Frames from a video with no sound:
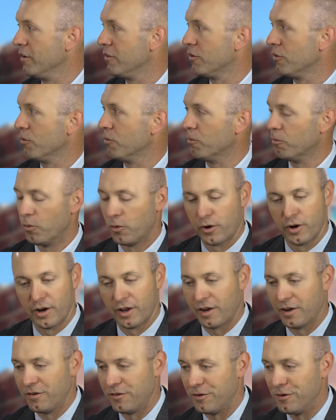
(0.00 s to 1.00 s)
So we're going to
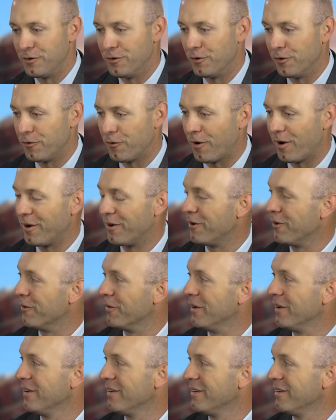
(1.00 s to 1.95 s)
continue to try to do it.